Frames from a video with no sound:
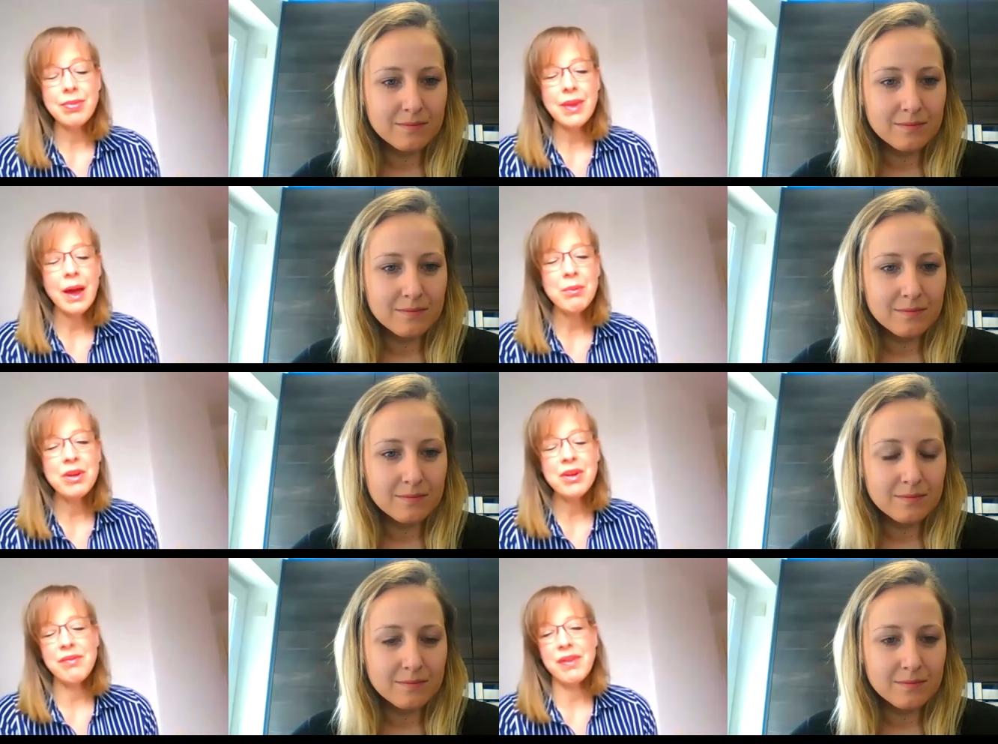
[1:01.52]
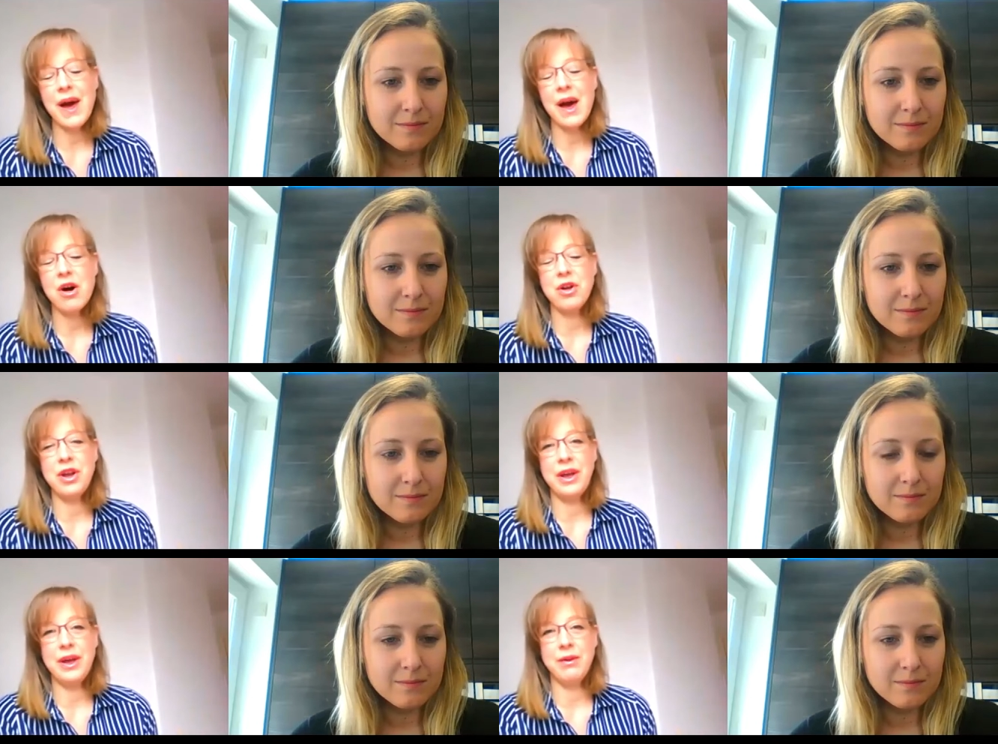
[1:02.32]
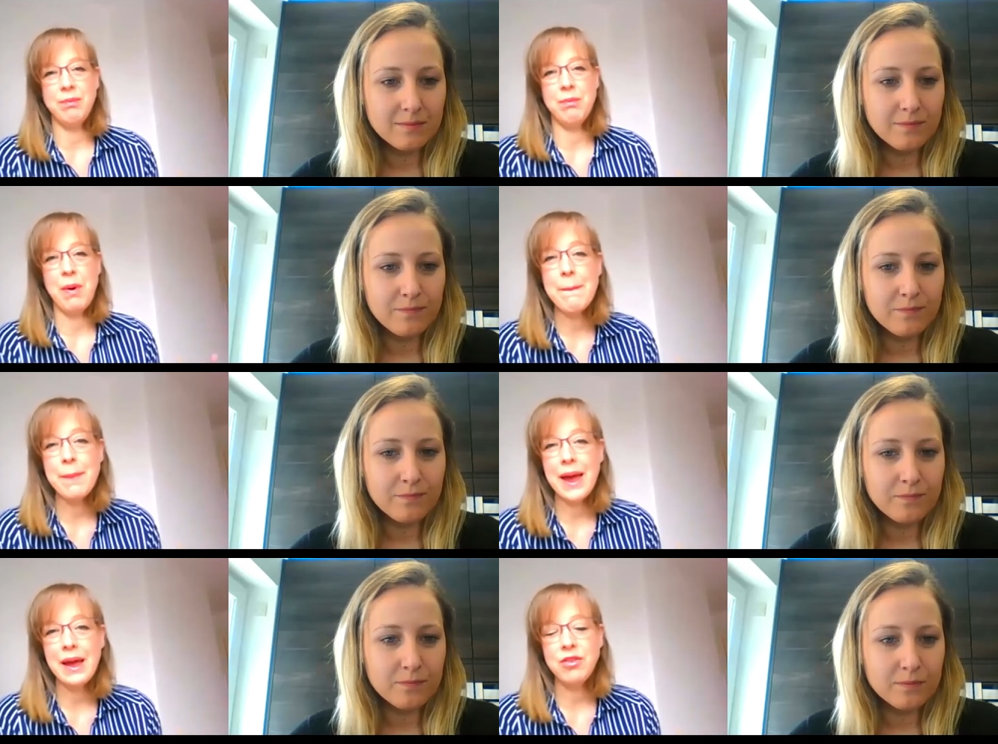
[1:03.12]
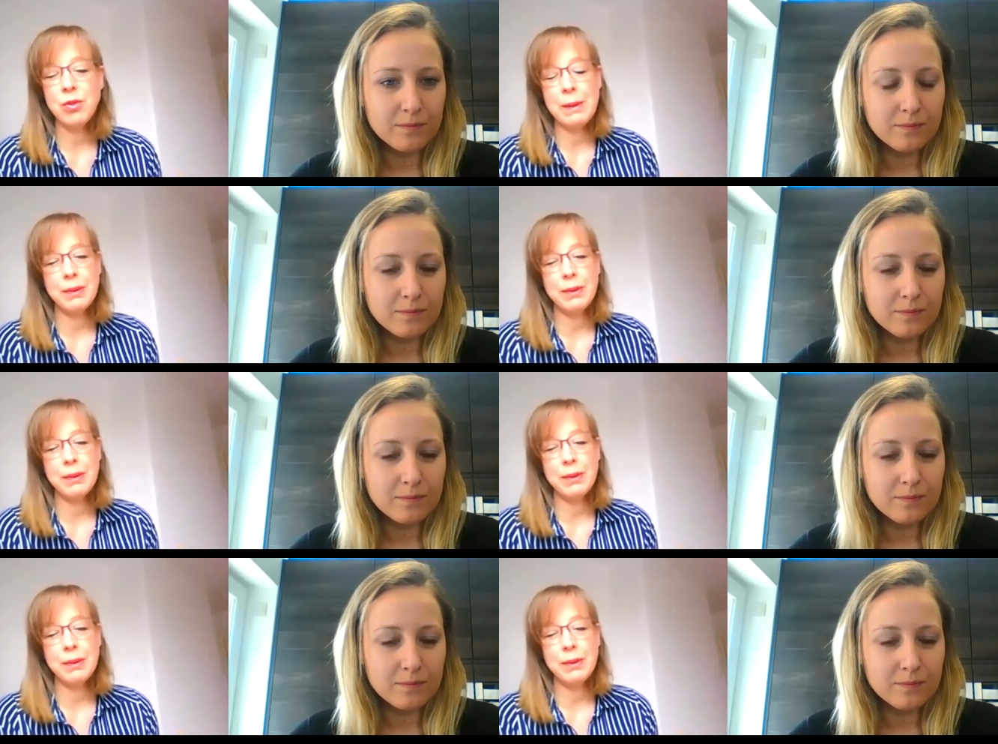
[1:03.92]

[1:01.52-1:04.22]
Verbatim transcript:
Speaker 1: uh, we deliver that on a web page that people